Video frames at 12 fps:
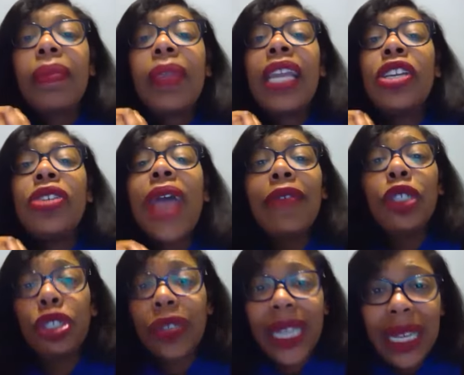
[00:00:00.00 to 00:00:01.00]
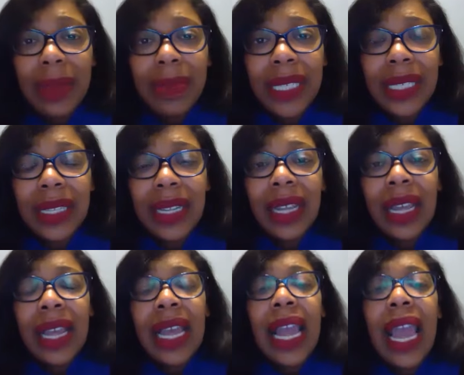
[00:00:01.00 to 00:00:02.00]
you have dreams,
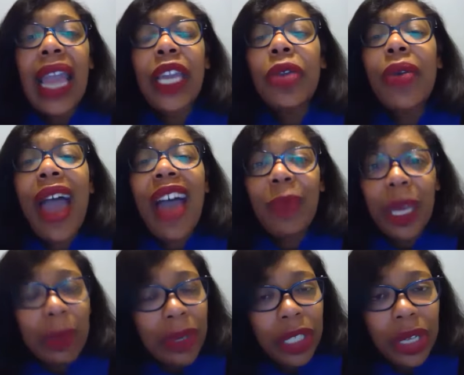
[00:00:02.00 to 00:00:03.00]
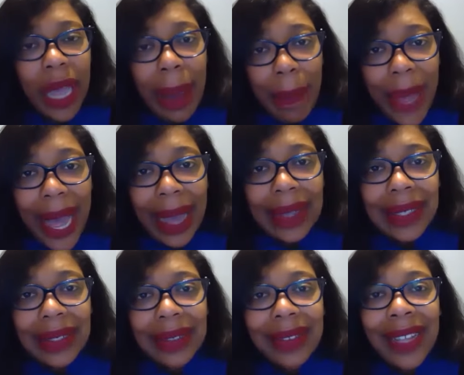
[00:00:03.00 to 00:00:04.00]
and you have people to impact.
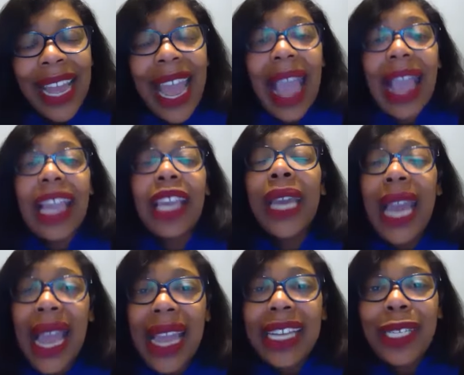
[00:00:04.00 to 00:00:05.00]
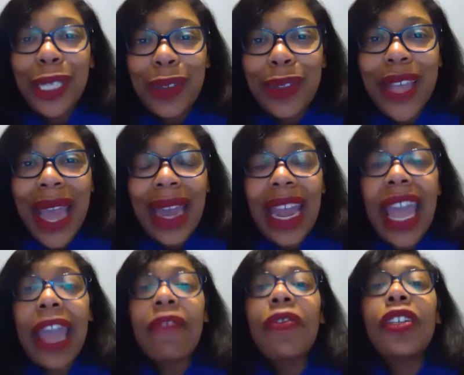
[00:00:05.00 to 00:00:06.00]
And you can't do that
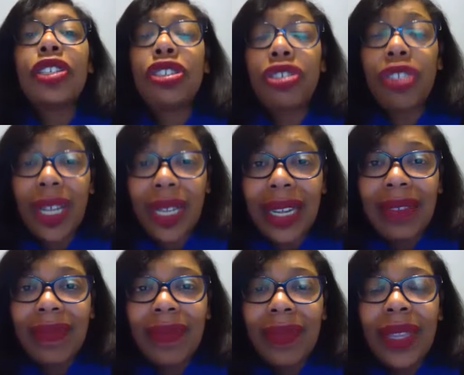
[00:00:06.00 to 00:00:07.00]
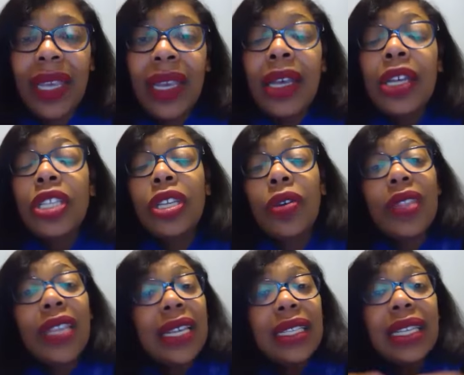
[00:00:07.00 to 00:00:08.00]
if you're struggling. So
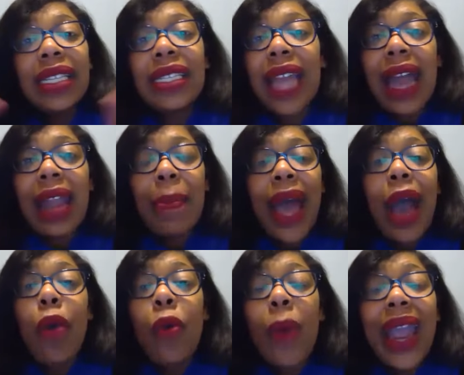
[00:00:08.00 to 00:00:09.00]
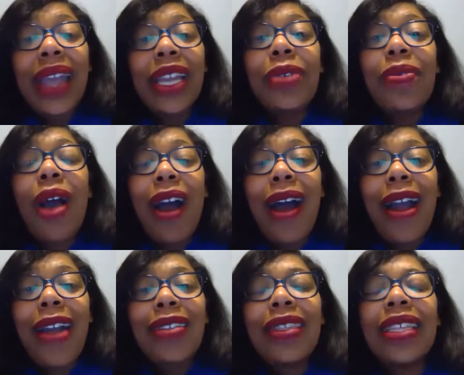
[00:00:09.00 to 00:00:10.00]
this is not about where you
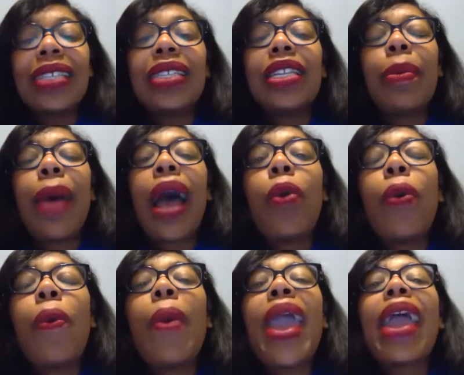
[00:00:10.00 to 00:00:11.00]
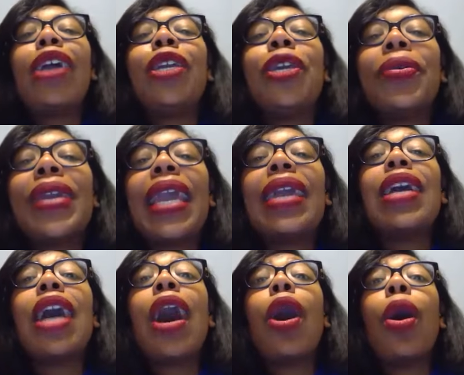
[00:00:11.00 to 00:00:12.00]
are. This is about where you can
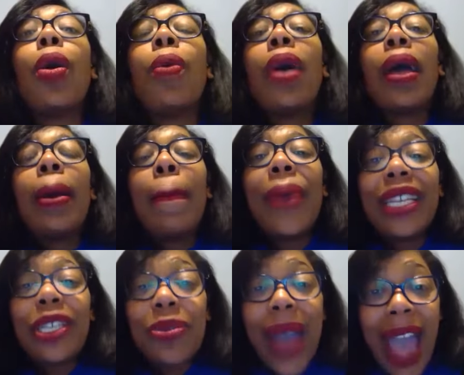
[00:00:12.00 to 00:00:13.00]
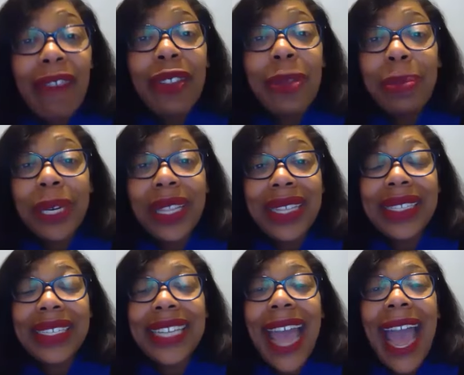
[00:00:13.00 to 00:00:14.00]
go, but you have to put this
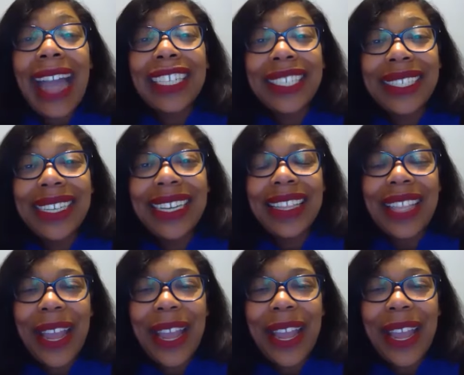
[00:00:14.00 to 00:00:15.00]
into action to get there.